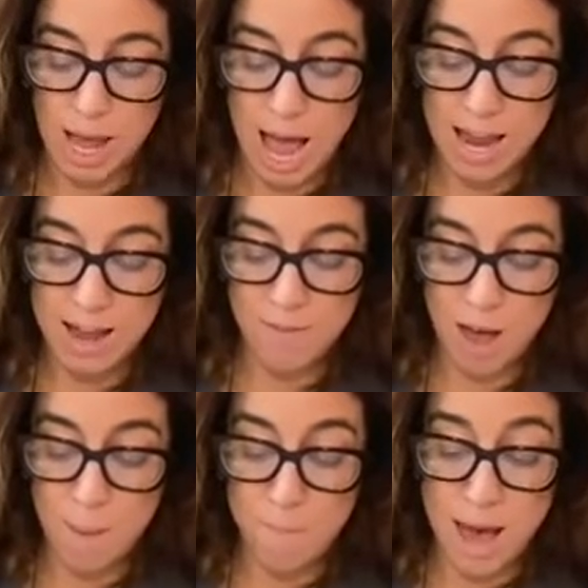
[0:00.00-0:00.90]
I have
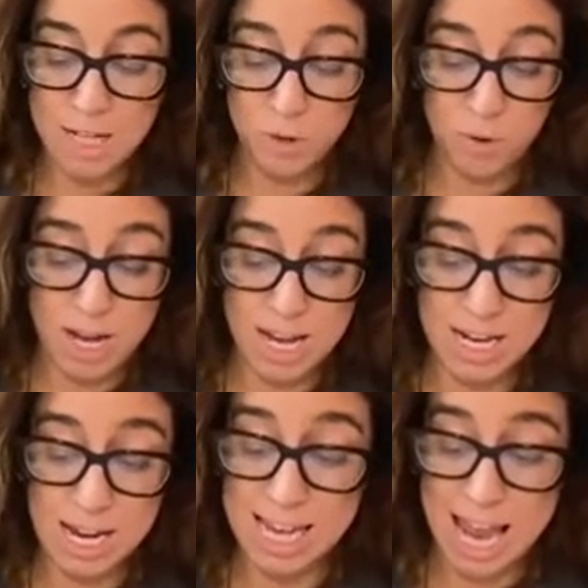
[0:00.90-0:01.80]
a
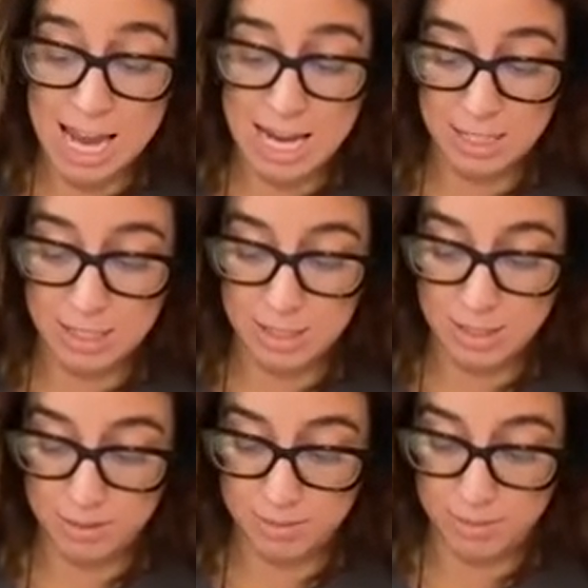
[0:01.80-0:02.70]
penetrating gaze
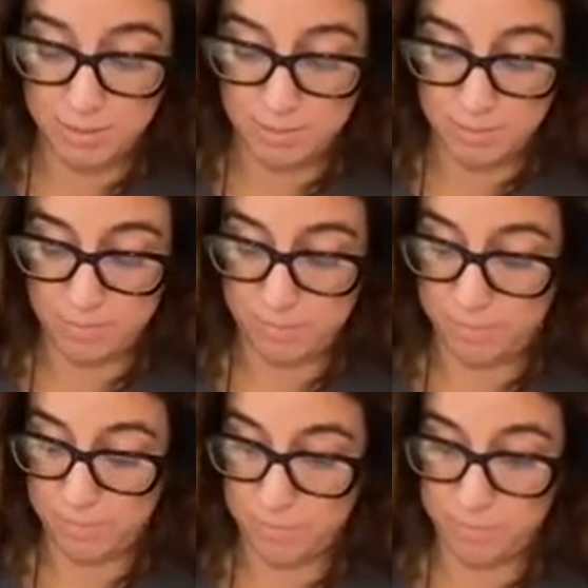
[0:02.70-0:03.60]

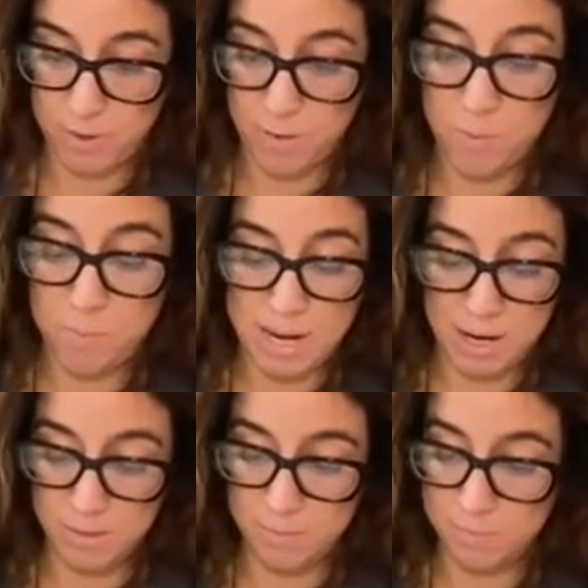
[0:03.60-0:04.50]
for
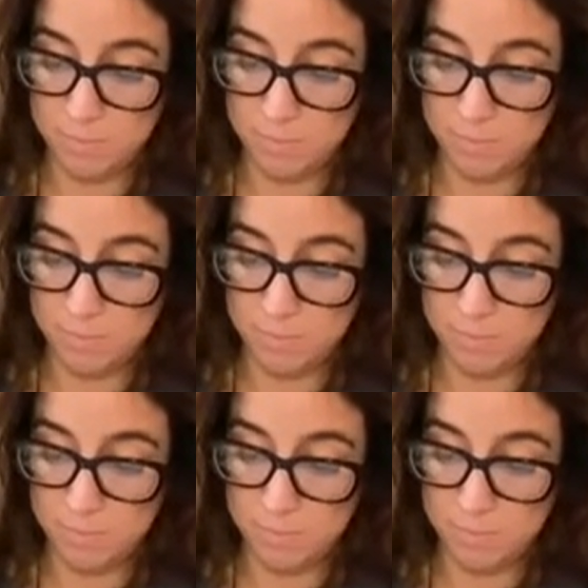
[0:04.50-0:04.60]
Pitta.